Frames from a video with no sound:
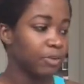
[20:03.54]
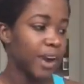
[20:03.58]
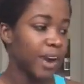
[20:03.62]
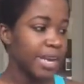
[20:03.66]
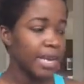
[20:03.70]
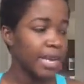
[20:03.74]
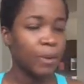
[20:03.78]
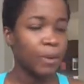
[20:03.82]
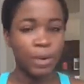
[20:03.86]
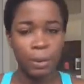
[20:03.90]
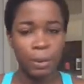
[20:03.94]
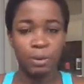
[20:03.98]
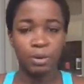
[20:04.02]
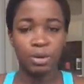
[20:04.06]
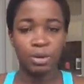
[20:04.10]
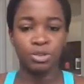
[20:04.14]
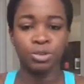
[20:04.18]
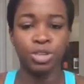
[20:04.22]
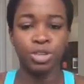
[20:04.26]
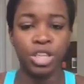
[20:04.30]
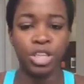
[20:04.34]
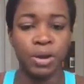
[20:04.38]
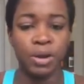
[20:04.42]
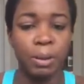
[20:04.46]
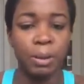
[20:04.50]
right now, what I'm gonna
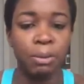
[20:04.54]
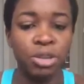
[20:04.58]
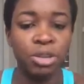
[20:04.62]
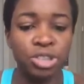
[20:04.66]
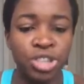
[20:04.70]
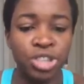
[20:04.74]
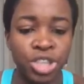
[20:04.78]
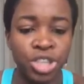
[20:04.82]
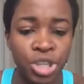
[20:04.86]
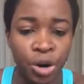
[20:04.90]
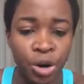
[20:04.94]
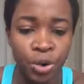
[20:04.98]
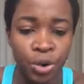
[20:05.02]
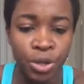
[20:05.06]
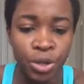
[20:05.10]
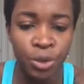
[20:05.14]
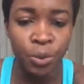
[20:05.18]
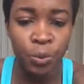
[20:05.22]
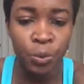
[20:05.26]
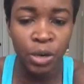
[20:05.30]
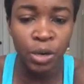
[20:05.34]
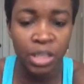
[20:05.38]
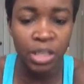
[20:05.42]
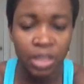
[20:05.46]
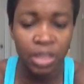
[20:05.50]
do, Jerry, I'm gonna show you
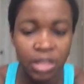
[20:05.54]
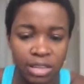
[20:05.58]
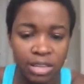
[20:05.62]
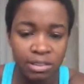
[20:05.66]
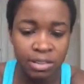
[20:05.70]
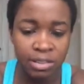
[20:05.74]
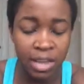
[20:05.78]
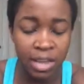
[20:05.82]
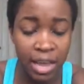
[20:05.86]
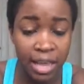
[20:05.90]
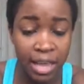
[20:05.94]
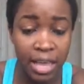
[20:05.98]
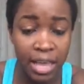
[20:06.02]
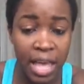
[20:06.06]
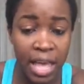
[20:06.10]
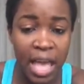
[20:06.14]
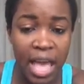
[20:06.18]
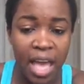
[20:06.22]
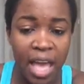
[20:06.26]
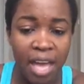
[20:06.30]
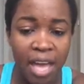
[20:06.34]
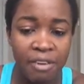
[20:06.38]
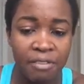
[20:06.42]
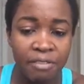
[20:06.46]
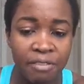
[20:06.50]
what it looks like
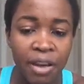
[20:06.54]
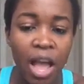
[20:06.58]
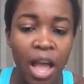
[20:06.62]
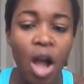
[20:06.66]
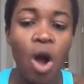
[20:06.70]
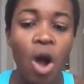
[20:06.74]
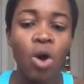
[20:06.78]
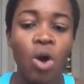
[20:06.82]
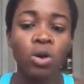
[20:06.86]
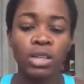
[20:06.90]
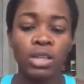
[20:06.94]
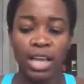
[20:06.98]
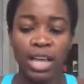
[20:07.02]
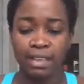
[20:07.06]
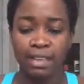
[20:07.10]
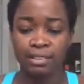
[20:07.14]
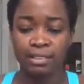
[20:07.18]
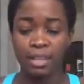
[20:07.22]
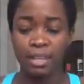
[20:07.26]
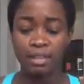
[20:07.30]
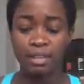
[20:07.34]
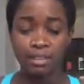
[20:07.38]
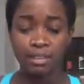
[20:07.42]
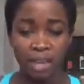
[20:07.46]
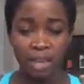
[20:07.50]
if I hold
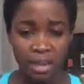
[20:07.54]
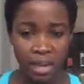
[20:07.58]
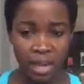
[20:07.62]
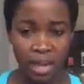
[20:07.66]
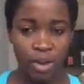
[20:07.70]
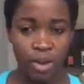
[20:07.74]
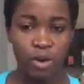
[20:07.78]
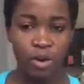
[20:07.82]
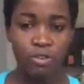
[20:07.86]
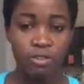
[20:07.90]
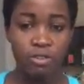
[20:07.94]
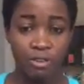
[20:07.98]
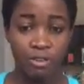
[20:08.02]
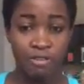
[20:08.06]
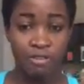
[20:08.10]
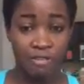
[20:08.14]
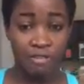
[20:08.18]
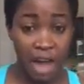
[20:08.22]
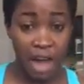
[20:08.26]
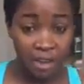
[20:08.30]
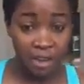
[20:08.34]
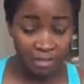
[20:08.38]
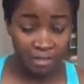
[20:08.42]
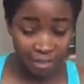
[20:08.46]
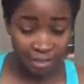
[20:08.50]
extended side angle for
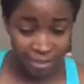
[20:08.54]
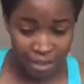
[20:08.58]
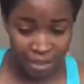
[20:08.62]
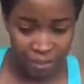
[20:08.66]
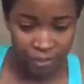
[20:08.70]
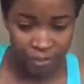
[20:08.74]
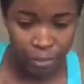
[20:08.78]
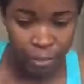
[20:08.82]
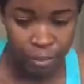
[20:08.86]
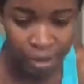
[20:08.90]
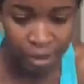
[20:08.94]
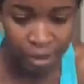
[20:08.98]
5 to 7